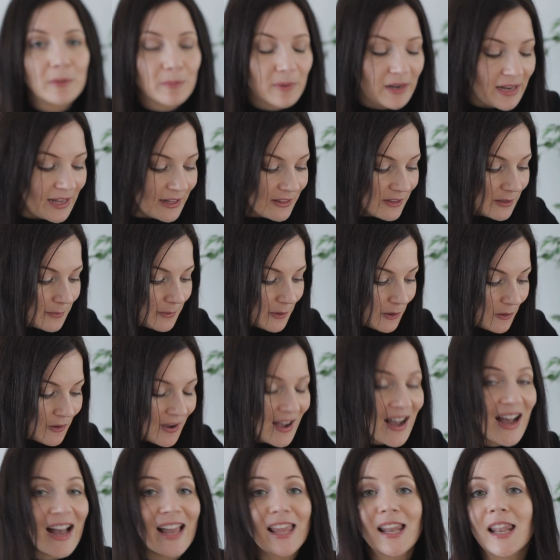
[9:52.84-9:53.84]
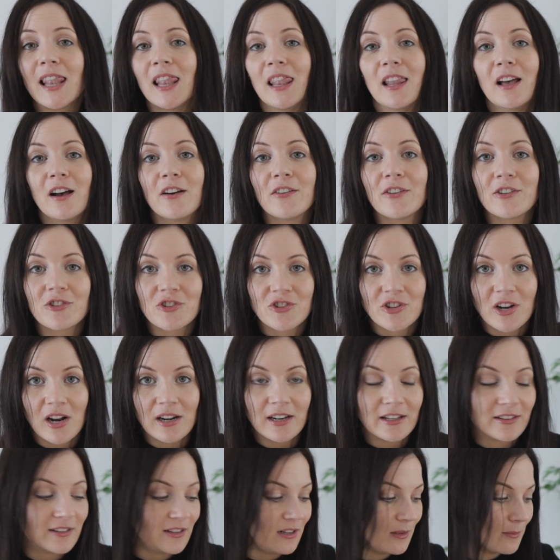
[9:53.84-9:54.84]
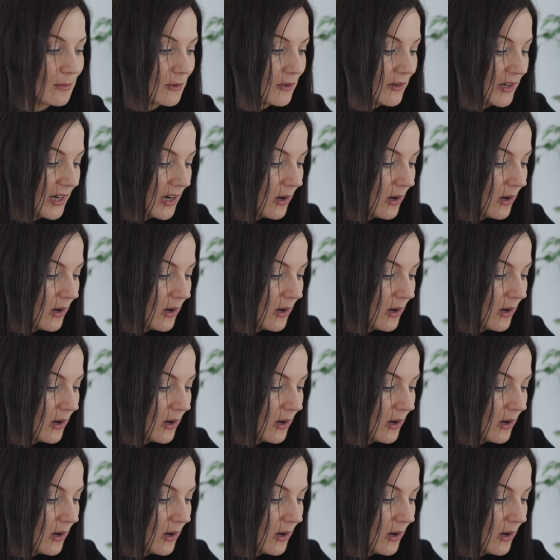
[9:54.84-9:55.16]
blendable. I love Charlotte Tilbury